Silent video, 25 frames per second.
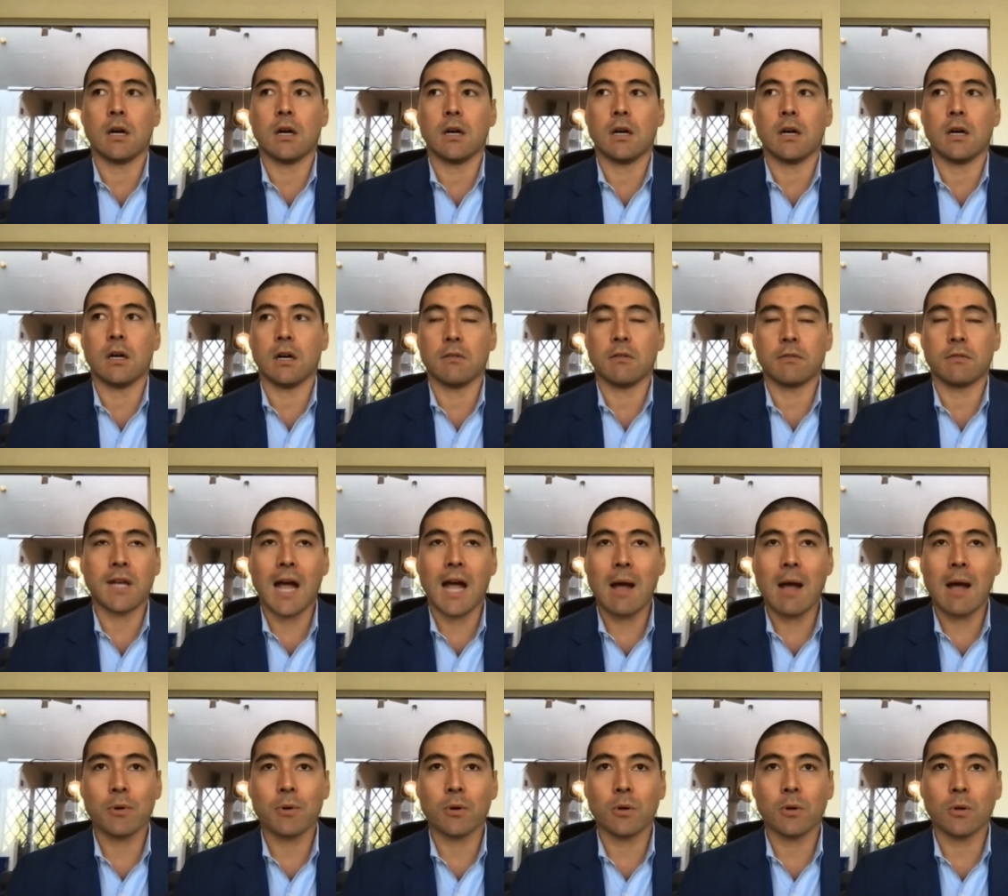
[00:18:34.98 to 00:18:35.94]
of
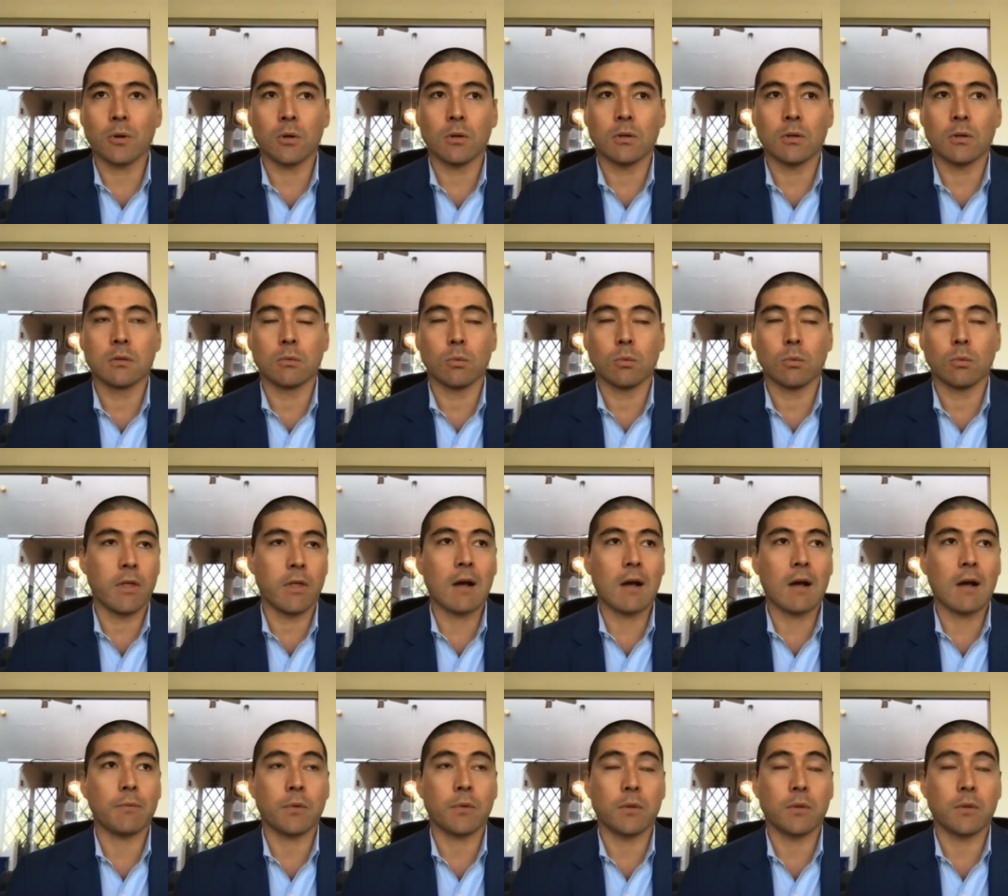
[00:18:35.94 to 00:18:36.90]
capital
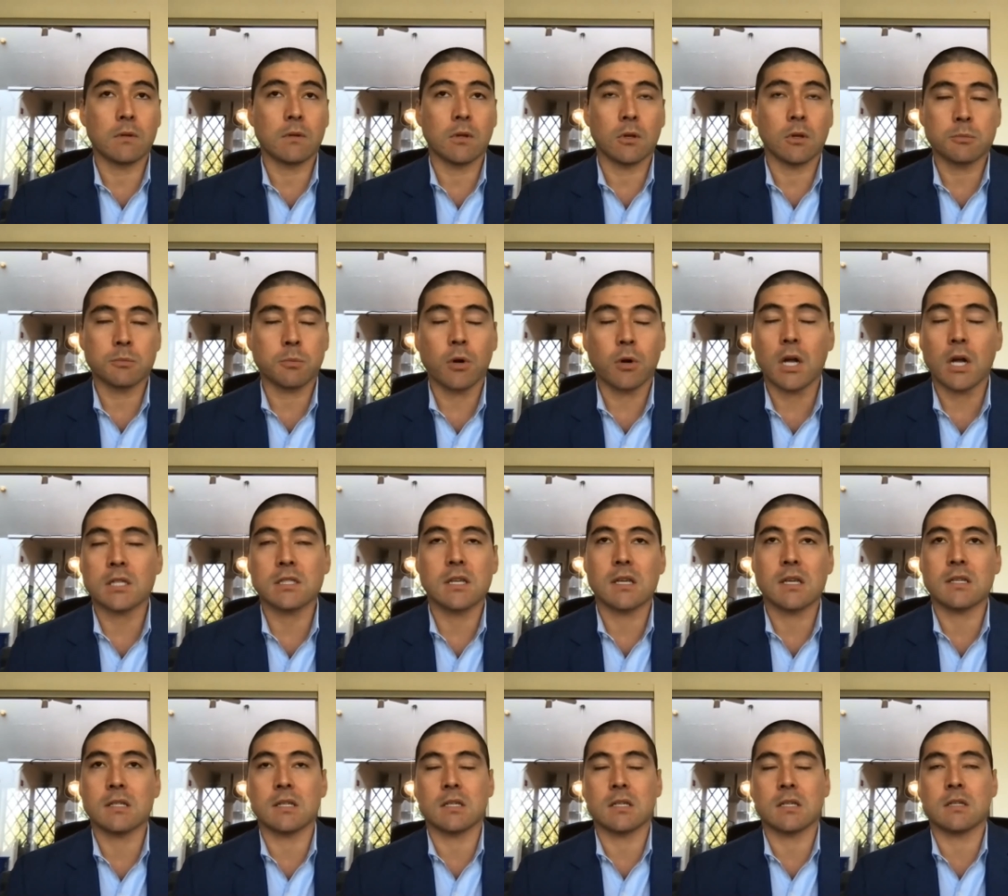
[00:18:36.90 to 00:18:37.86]
without those
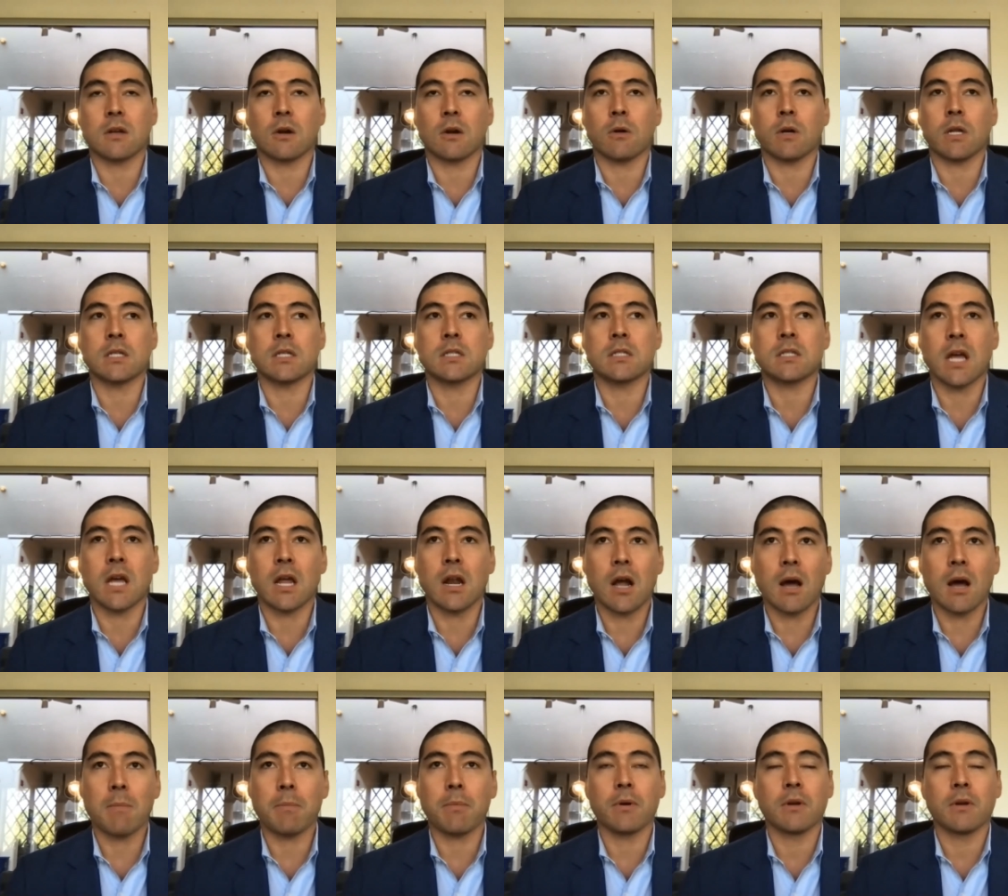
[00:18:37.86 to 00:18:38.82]
processes already set
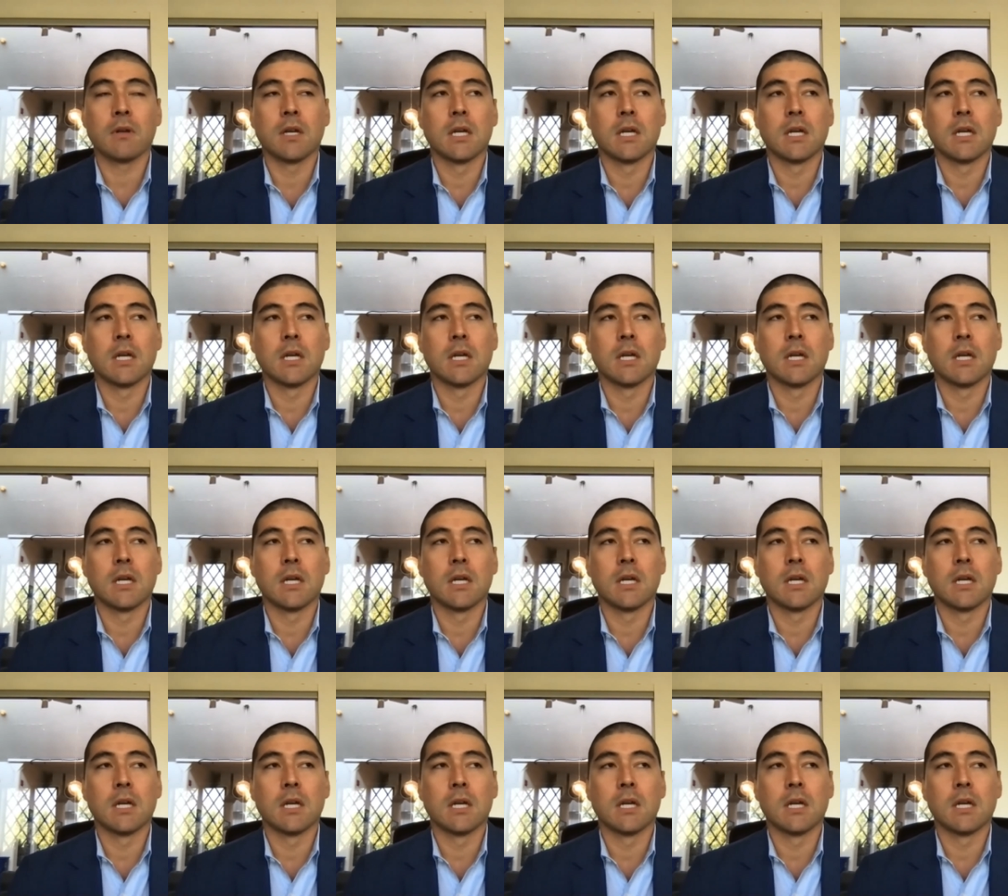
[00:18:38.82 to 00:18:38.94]
up.